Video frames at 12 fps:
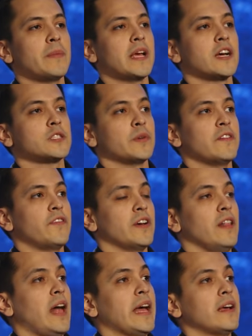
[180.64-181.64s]
because we feel
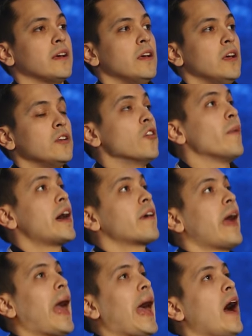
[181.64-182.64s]
like no matter
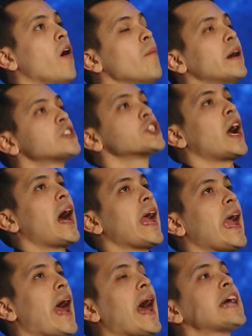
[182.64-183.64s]
how much I
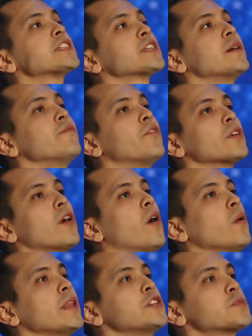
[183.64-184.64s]
ask Him for the
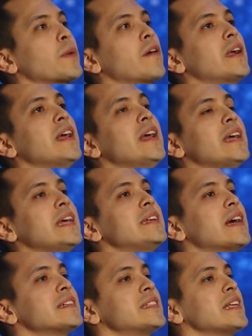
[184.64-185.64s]
Holy Spirit, He
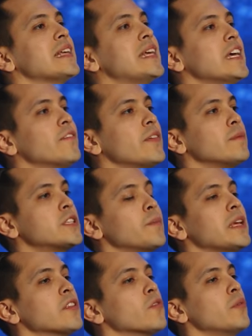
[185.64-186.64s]
doesn't give Him to
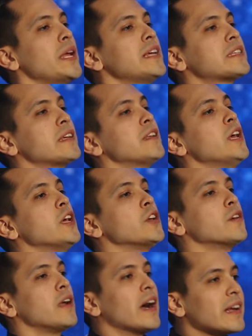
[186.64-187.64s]
me. The reason
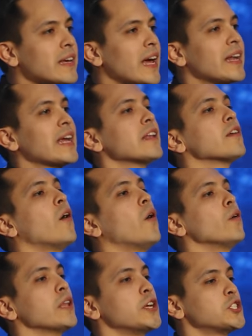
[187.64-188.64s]
you're not getting the
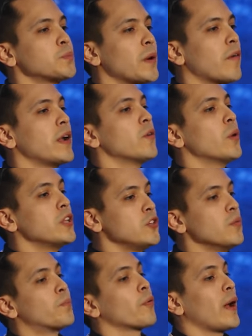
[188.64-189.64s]
Holy Spirit when
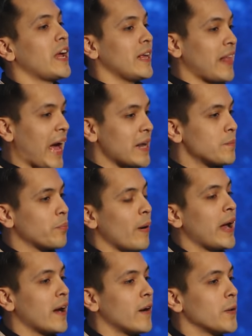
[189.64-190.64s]
you pray that
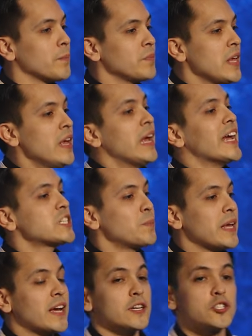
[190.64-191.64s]
prayer is
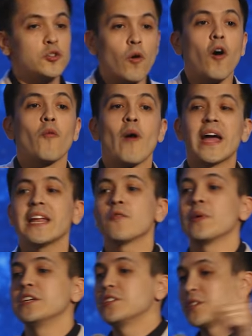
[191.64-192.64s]
because you already
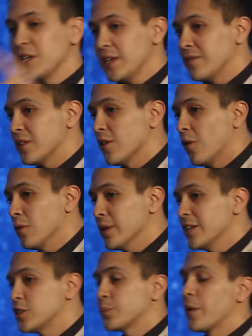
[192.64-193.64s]
received the
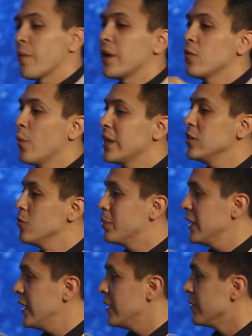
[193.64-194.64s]
Holy Spirit when you
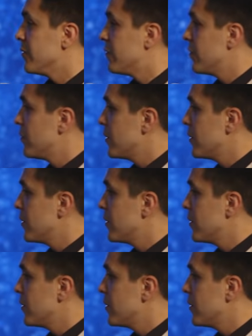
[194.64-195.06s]
believed.